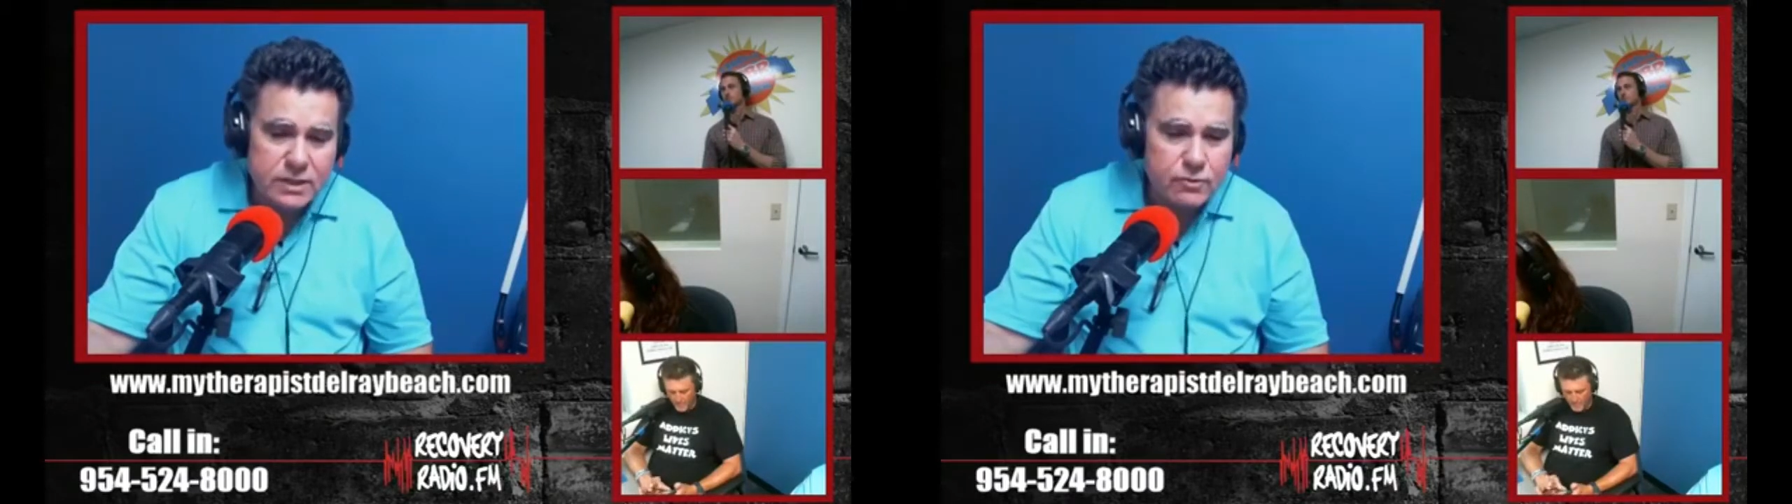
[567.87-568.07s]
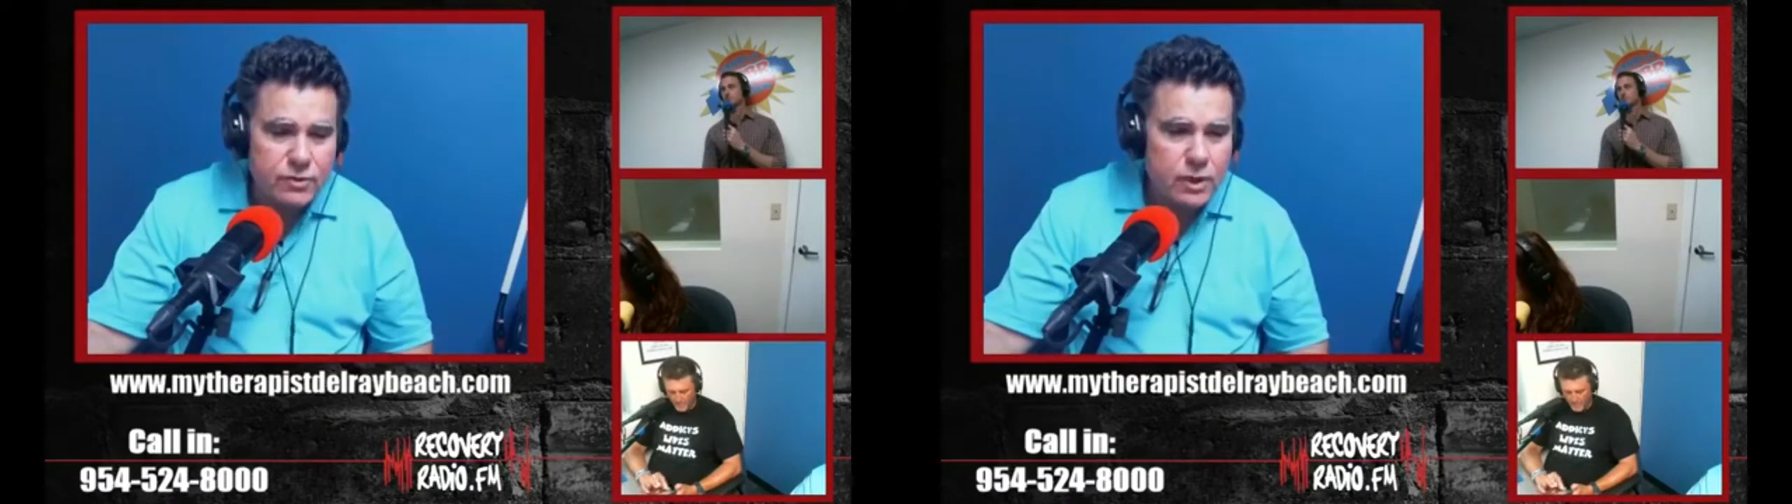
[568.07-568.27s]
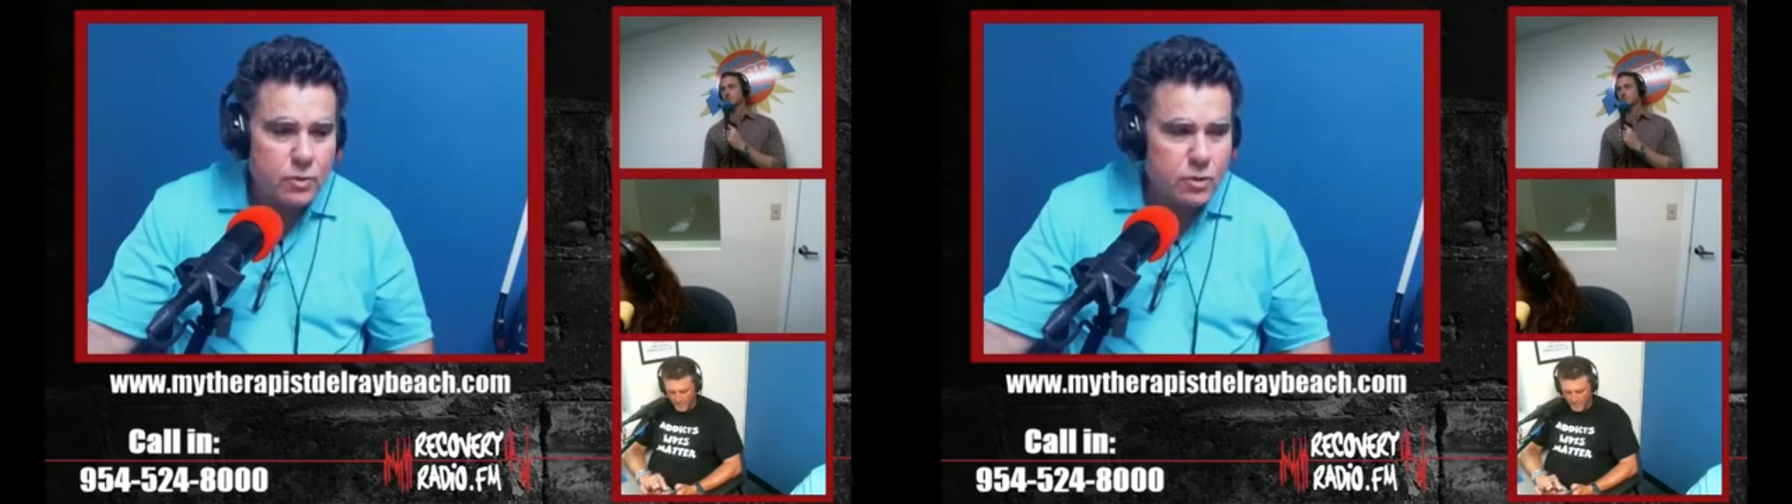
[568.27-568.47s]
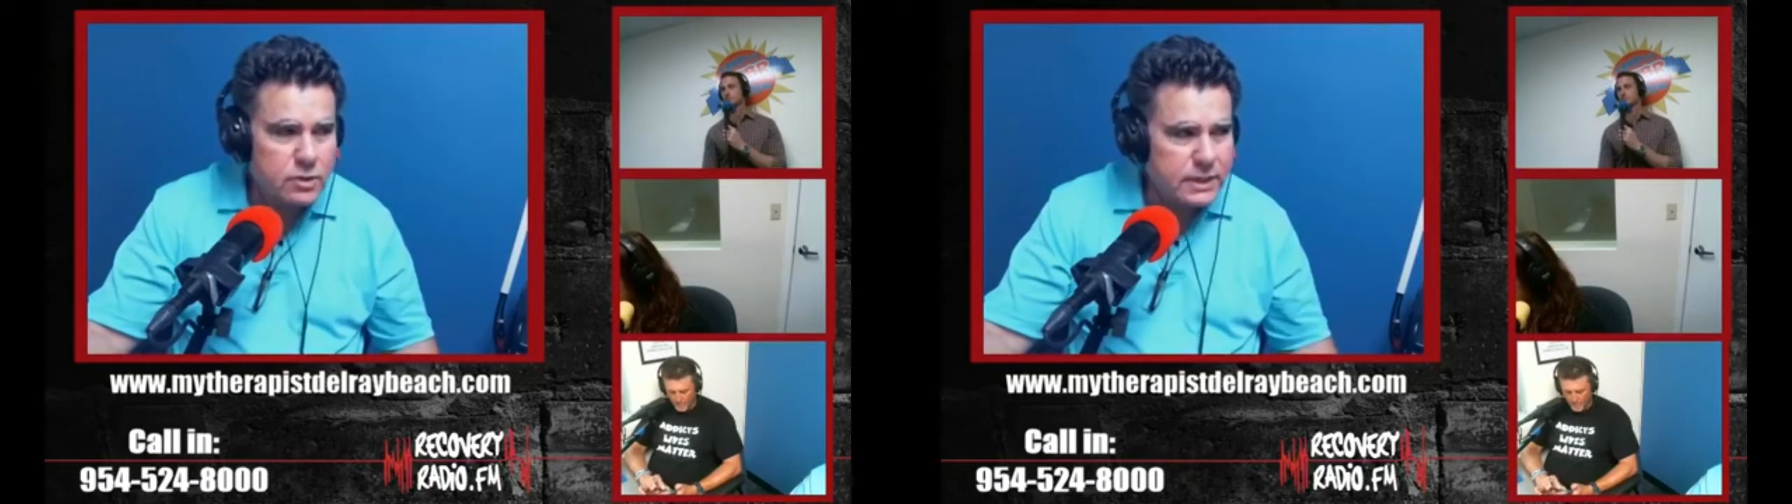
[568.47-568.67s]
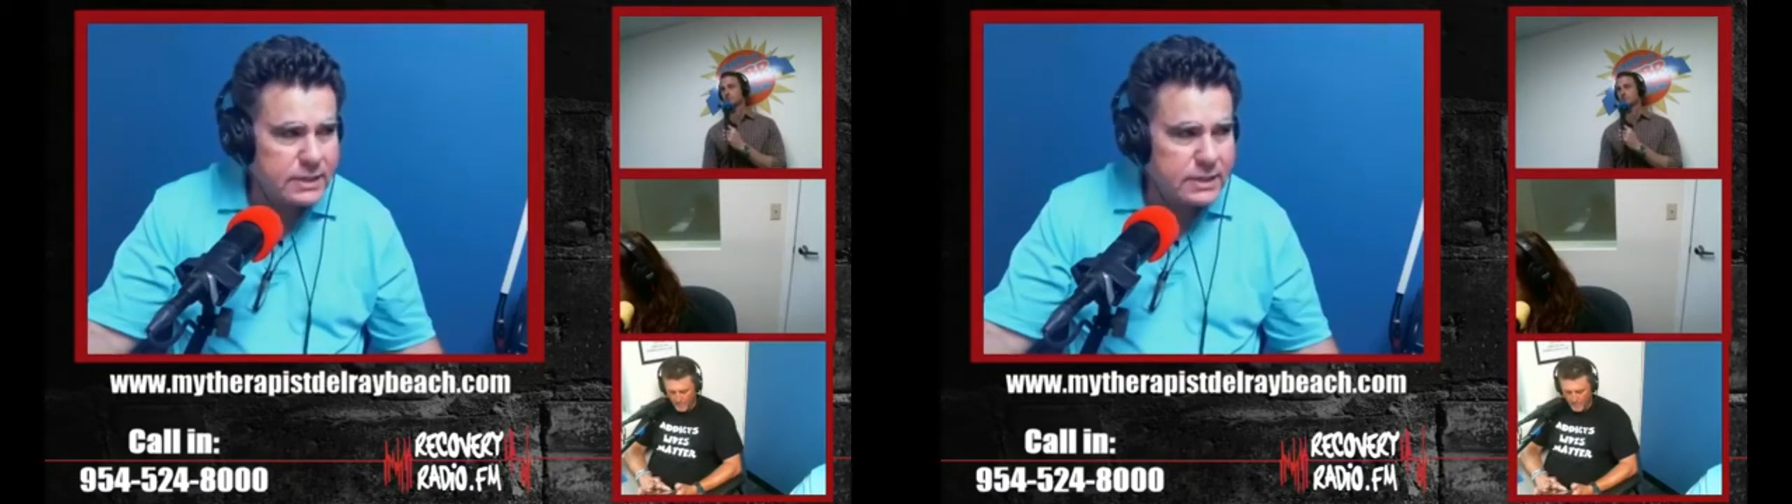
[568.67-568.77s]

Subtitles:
in the real world.